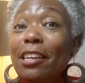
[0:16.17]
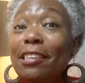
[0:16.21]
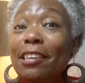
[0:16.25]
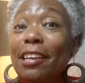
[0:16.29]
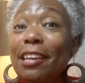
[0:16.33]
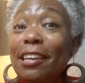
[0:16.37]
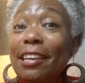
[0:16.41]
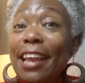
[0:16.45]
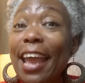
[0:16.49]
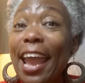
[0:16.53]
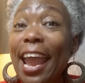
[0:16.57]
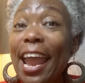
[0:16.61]

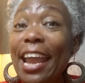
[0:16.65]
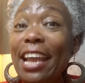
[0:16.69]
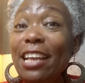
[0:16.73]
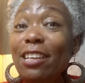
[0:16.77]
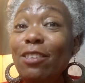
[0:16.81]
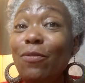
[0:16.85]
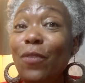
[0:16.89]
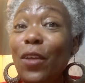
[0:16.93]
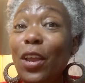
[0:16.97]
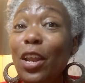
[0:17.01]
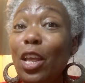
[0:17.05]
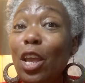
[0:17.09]

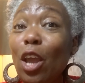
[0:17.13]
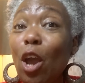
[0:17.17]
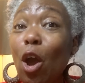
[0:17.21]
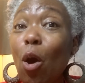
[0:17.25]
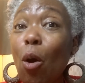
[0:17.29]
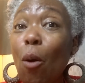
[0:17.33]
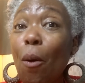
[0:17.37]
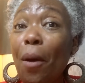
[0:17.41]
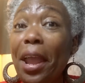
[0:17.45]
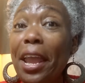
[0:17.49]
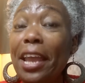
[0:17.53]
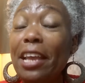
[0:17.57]
Today's
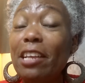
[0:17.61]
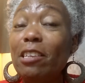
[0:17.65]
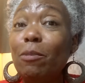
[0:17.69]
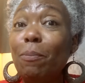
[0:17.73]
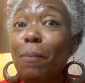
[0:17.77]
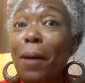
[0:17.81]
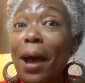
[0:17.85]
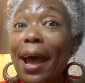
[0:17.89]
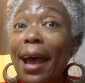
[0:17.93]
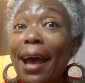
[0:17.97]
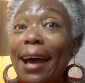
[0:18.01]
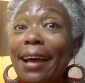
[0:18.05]
video is
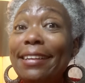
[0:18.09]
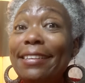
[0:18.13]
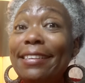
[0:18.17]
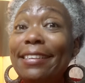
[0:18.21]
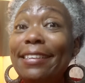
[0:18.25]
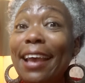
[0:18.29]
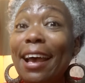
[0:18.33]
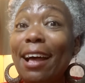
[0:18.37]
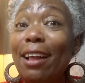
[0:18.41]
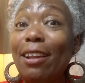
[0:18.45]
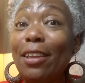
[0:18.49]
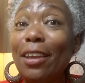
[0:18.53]
by
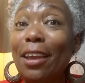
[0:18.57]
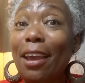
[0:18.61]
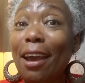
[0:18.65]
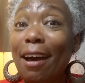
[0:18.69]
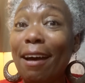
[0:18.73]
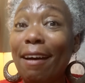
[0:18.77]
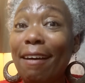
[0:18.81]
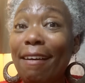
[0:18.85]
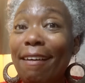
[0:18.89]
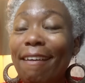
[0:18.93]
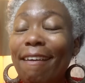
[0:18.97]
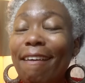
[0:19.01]

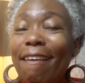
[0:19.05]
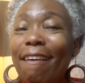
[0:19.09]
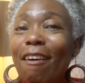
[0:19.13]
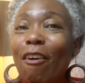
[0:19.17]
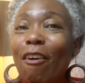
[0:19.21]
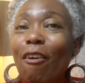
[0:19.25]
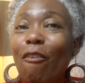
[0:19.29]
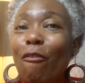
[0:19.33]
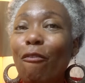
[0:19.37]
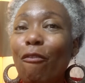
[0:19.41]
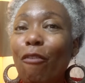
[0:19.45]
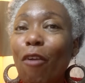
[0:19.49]
Adalia
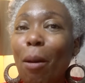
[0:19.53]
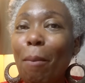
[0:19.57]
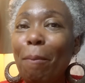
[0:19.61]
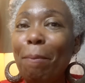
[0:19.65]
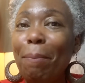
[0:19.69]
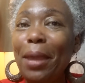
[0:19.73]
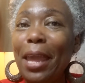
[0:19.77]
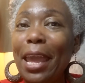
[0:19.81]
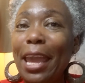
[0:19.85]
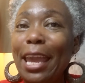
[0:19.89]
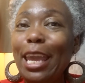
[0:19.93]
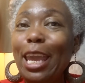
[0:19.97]

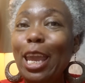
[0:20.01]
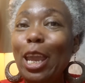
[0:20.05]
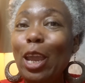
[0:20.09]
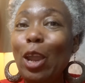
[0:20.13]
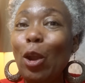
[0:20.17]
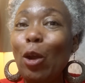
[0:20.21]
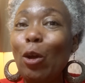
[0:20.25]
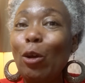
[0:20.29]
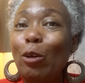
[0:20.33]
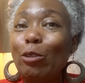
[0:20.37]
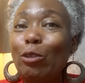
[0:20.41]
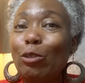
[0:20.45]
from Picky
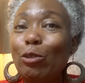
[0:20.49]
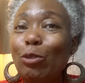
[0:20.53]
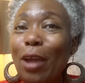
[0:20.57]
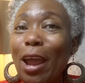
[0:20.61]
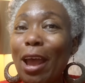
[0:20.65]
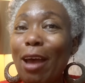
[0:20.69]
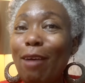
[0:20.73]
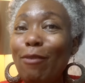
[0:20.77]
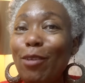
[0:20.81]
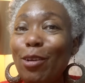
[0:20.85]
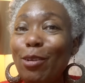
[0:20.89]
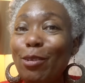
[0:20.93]
Girl
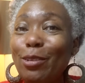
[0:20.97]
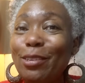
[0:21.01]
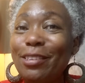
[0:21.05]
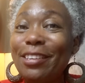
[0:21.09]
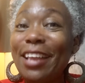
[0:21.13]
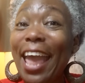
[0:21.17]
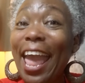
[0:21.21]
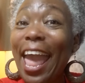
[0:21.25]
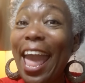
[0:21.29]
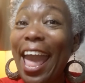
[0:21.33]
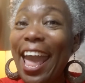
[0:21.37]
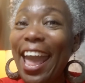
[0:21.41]

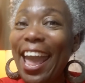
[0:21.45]
Travels,